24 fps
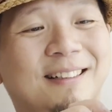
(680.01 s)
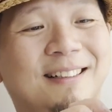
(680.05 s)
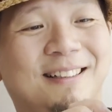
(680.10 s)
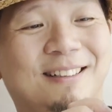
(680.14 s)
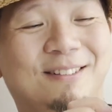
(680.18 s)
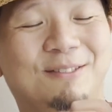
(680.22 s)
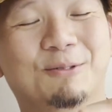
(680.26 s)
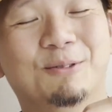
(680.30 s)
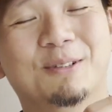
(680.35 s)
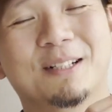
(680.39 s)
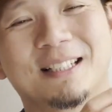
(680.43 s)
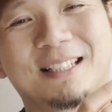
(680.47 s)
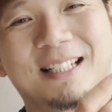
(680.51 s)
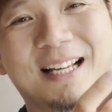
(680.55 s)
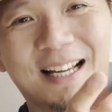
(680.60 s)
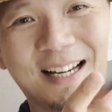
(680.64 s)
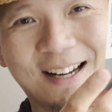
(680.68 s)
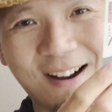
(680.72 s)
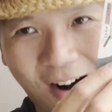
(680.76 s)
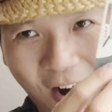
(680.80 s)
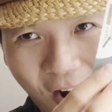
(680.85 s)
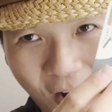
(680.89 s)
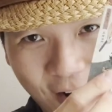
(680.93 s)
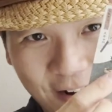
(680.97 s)
what is
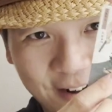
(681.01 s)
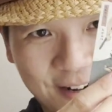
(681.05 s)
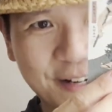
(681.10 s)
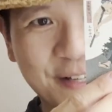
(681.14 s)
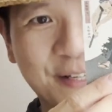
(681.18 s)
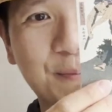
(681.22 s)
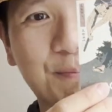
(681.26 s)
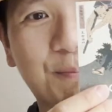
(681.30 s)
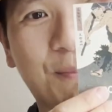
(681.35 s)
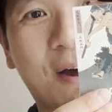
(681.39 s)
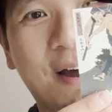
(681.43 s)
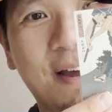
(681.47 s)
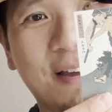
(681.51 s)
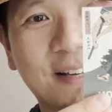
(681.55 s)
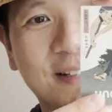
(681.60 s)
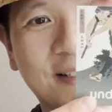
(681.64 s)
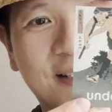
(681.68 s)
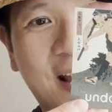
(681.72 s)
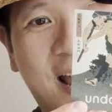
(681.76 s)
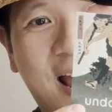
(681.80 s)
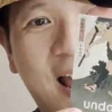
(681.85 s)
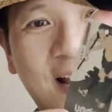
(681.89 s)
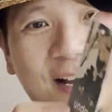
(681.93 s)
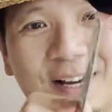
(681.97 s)
that, art inspired
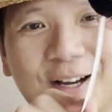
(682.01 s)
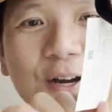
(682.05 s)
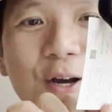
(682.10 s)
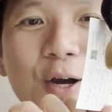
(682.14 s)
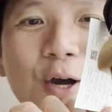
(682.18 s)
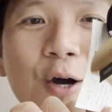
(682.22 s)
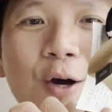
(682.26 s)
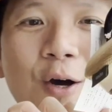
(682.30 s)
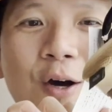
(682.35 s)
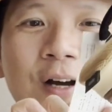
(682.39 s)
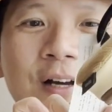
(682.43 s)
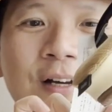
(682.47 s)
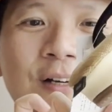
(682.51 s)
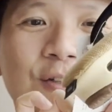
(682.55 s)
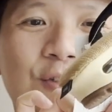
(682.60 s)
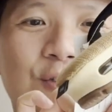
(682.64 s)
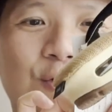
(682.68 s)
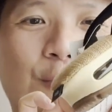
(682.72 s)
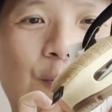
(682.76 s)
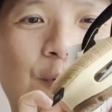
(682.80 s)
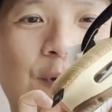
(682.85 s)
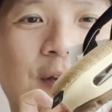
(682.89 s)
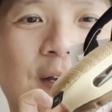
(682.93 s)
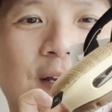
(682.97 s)
tag,
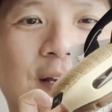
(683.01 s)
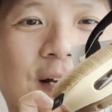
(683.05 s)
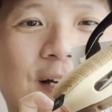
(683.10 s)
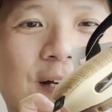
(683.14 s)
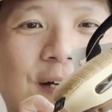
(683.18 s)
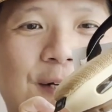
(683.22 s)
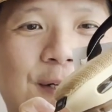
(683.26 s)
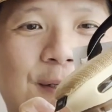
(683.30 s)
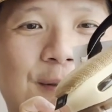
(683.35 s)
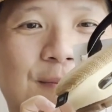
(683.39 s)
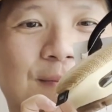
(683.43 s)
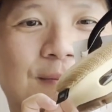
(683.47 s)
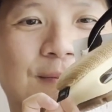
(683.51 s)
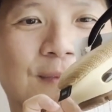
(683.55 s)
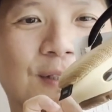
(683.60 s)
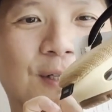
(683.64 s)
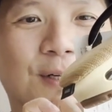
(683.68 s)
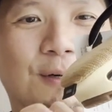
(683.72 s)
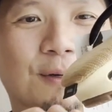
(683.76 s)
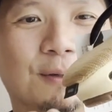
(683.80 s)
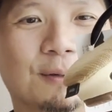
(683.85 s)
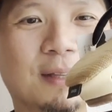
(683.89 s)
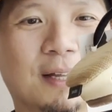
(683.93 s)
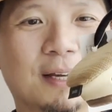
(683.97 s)
showing,
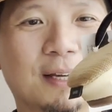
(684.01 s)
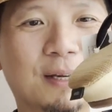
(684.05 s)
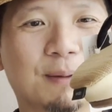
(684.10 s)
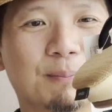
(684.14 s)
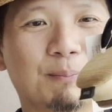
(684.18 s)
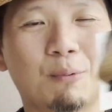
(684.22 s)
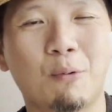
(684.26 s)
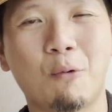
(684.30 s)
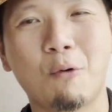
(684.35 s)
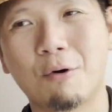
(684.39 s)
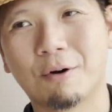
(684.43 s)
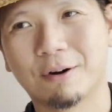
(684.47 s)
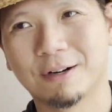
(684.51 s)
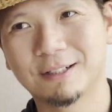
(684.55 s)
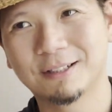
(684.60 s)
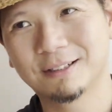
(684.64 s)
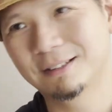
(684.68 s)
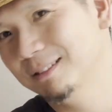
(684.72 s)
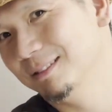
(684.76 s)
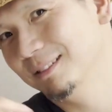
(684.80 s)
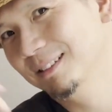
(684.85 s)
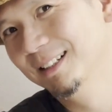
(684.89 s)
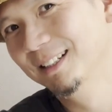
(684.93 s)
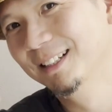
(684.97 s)
like
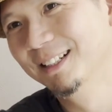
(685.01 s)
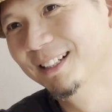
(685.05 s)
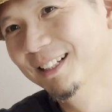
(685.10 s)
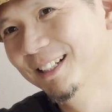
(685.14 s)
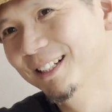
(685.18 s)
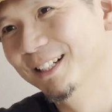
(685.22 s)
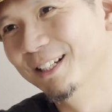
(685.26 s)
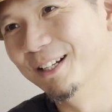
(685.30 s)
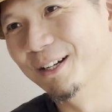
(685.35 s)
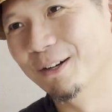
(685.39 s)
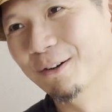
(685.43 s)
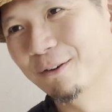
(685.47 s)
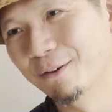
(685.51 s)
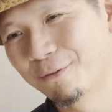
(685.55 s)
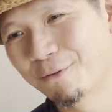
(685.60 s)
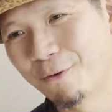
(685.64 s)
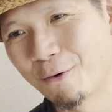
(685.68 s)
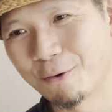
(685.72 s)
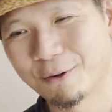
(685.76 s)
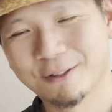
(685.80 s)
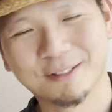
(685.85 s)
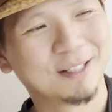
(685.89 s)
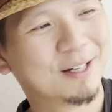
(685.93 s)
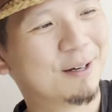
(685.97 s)
porter,
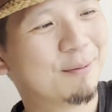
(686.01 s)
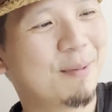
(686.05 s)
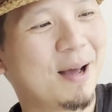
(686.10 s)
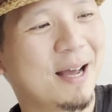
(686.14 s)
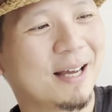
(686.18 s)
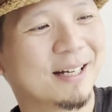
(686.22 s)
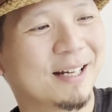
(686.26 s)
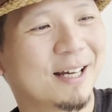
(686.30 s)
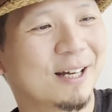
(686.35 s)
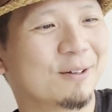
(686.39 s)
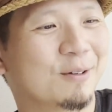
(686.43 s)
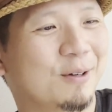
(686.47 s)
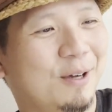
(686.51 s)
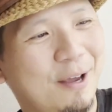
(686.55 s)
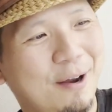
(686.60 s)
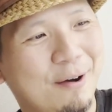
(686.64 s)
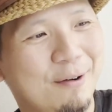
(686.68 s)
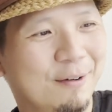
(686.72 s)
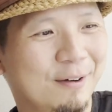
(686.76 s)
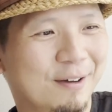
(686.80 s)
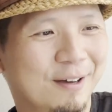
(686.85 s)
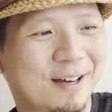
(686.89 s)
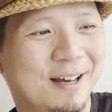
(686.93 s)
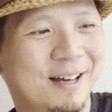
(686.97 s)
folks back then who
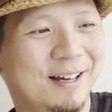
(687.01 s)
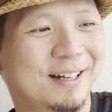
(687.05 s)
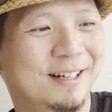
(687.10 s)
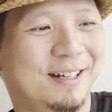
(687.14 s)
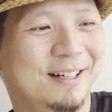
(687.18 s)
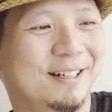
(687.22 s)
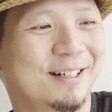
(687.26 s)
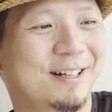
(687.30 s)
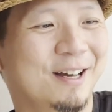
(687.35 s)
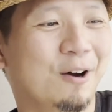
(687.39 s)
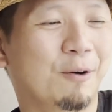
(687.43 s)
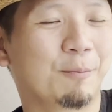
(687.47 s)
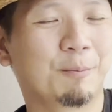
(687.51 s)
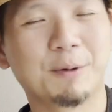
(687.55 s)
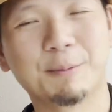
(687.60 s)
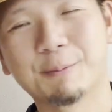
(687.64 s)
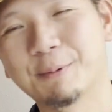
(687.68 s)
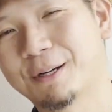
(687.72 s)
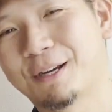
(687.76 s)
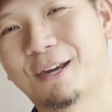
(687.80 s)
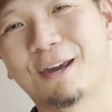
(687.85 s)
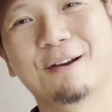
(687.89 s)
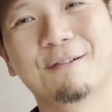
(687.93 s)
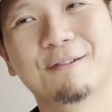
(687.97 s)
carry, help
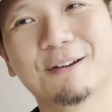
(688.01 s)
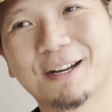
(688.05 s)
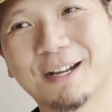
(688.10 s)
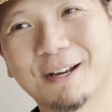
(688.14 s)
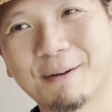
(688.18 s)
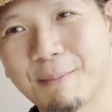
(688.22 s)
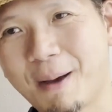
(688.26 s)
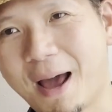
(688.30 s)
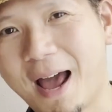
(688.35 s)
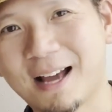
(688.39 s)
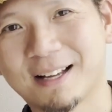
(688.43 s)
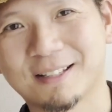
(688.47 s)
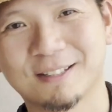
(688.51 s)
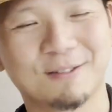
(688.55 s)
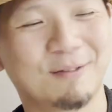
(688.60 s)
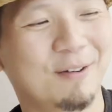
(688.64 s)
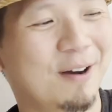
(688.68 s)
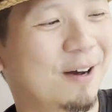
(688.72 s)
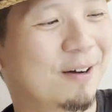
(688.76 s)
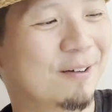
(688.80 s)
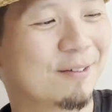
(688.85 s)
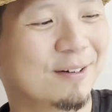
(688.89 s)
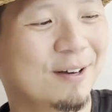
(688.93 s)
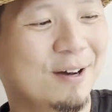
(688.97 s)
people carry their bags
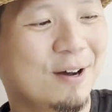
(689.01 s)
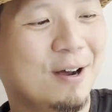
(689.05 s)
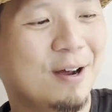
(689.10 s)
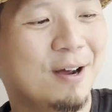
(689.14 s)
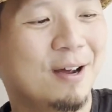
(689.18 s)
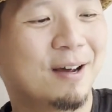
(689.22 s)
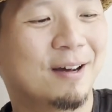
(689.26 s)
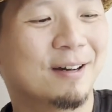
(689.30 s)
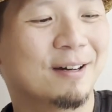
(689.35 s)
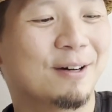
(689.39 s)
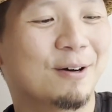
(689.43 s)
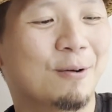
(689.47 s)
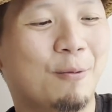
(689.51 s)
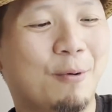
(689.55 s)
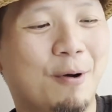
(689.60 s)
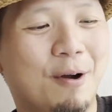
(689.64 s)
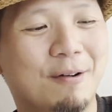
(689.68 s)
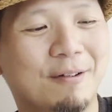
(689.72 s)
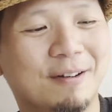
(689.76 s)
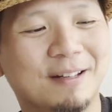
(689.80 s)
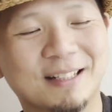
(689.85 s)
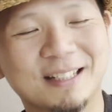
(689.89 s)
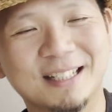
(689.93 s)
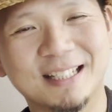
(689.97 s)
around,
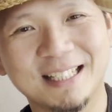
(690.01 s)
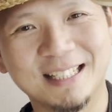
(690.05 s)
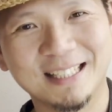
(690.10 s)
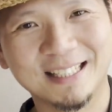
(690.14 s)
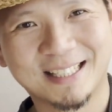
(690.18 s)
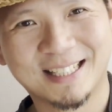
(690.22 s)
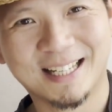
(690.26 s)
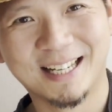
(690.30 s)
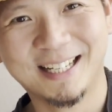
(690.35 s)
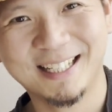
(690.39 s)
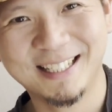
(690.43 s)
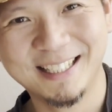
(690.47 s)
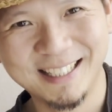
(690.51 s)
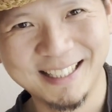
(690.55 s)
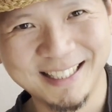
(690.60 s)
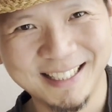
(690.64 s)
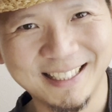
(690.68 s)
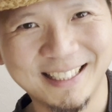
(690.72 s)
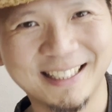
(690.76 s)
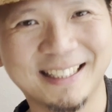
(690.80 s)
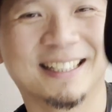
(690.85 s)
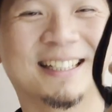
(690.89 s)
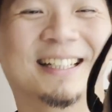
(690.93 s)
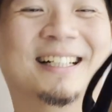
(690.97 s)
wearing these
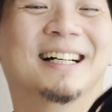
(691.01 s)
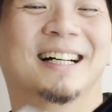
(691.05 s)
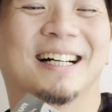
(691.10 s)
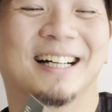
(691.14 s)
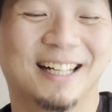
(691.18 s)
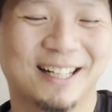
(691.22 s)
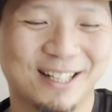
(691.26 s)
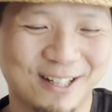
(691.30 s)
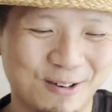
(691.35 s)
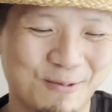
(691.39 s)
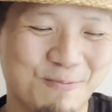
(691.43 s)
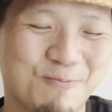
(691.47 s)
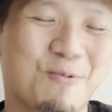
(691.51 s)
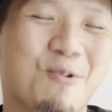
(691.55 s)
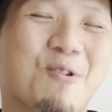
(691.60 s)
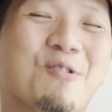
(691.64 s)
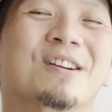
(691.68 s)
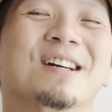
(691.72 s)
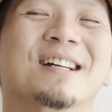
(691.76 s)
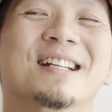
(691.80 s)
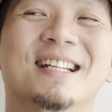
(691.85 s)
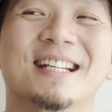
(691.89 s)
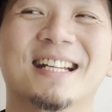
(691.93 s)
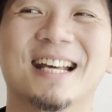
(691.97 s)

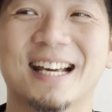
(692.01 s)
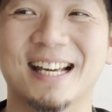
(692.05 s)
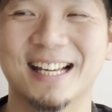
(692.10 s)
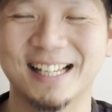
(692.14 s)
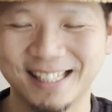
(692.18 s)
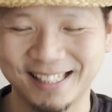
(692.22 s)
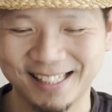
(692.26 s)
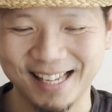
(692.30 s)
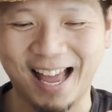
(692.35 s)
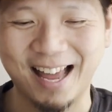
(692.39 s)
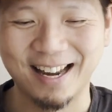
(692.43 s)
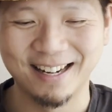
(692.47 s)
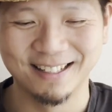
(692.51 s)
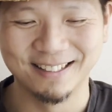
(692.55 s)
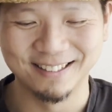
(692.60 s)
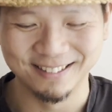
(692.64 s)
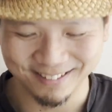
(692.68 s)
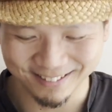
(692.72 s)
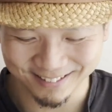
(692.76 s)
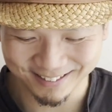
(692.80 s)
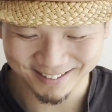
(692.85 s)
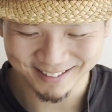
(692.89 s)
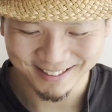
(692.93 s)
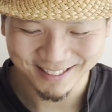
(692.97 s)
modern day
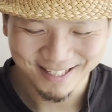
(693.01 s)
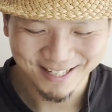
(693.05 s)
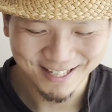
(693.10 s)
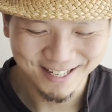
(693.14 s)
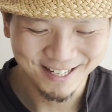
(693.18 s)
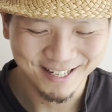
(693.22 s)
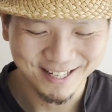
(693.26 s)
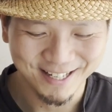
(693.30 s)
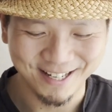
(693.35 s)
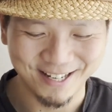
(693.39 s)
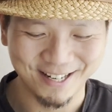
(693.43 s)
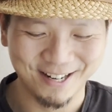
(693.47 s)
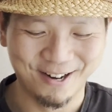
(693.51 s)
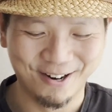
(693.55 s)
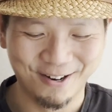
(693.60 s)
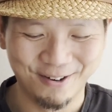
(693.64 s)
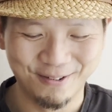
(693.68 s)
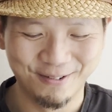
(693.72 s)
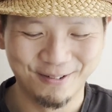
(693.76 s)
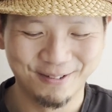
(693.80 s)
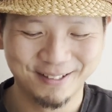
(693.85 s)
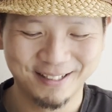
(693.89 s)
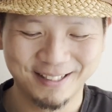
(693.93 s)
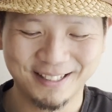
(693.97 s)
sandals.
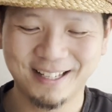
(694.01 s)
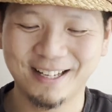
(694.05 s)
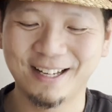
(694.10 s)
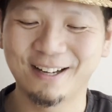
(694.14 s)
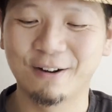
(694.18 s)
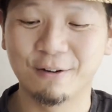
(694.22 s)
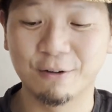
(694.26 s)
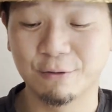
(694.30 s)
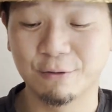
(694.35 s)
Yeah, it's